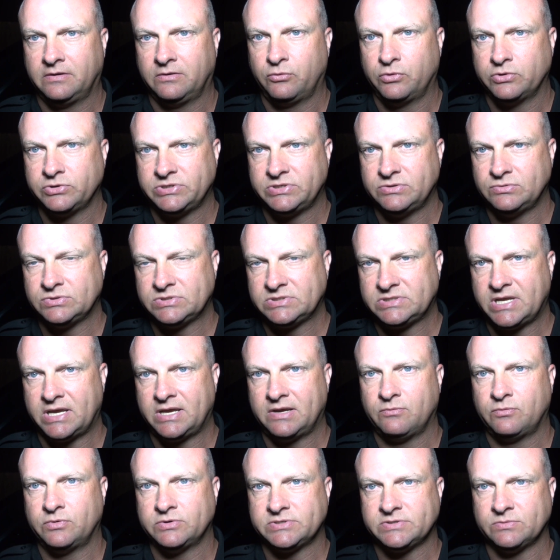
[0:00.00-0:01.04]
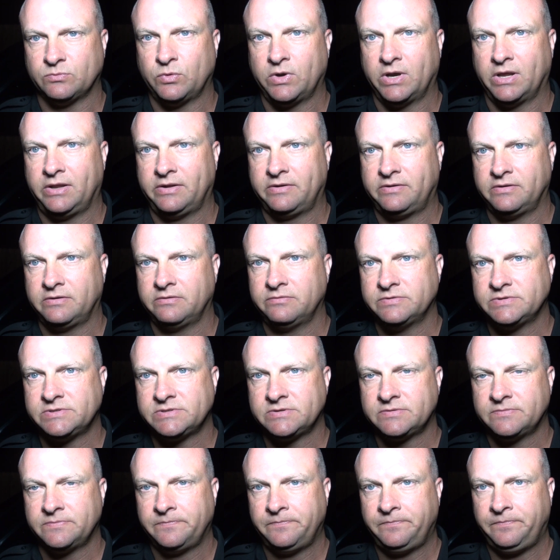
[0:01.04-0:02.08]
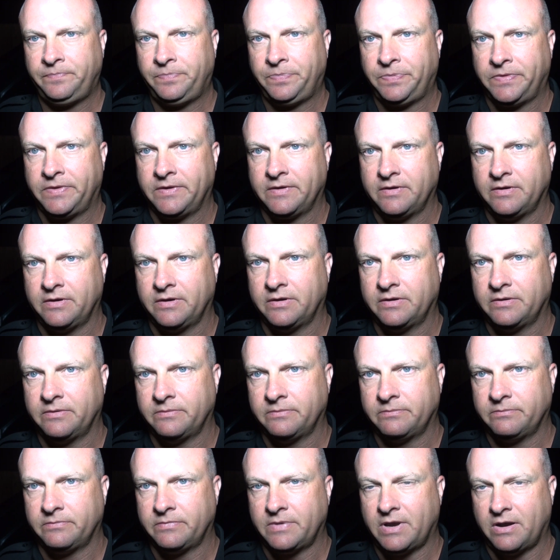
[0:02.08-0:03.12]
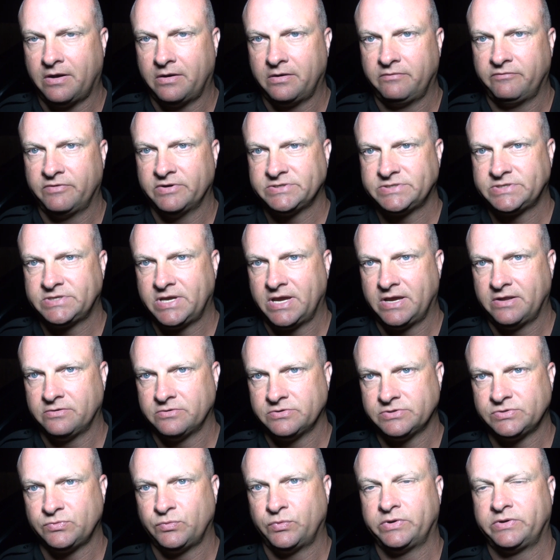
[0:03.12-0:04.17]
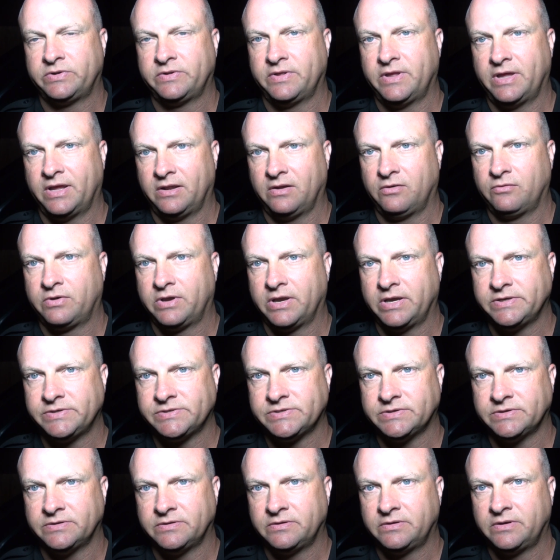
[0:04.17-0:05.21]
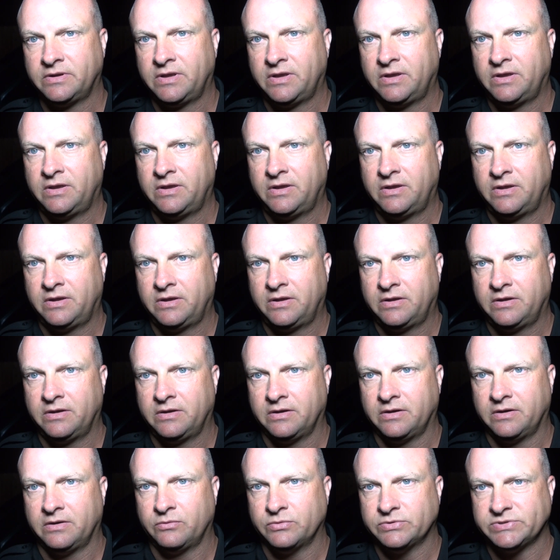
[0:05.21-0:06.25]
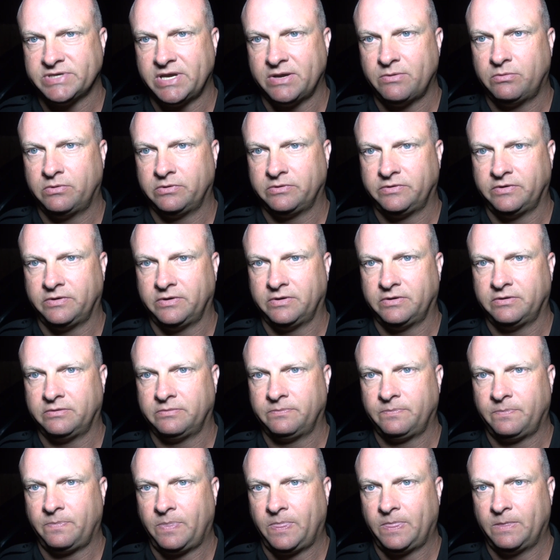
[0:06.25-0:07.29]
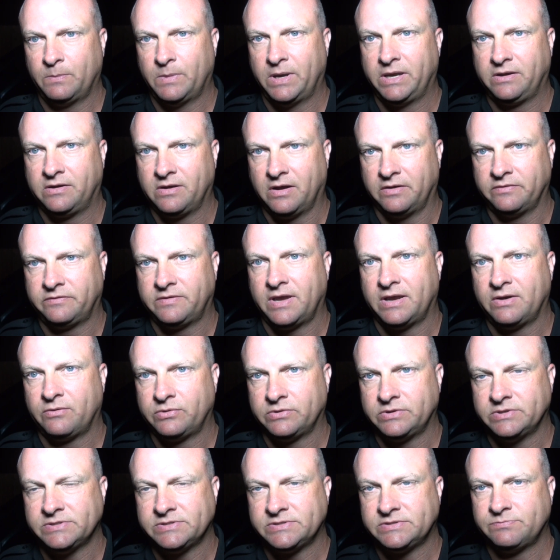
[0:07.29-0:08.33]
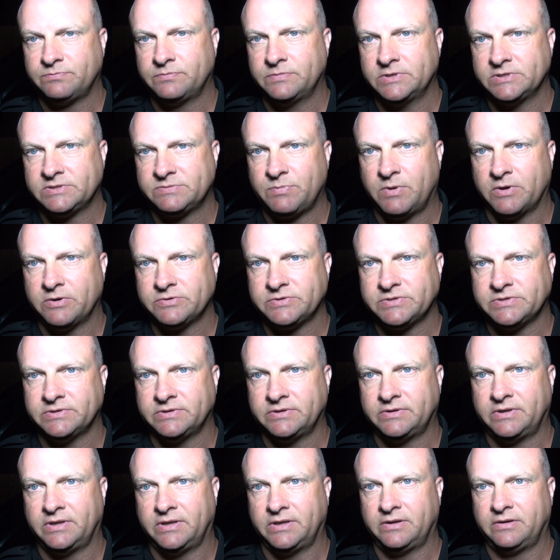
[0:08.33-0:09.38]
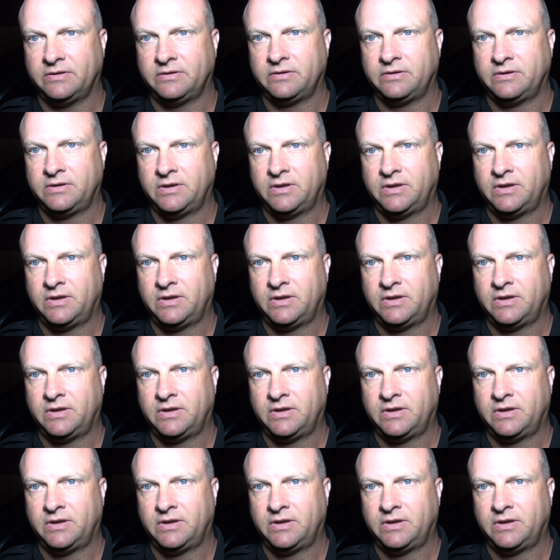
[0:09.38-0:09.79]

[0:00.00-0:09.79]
where she was staying with some relatives. Um, our investigators went to that location, uh, was able to make contact with this, this person, and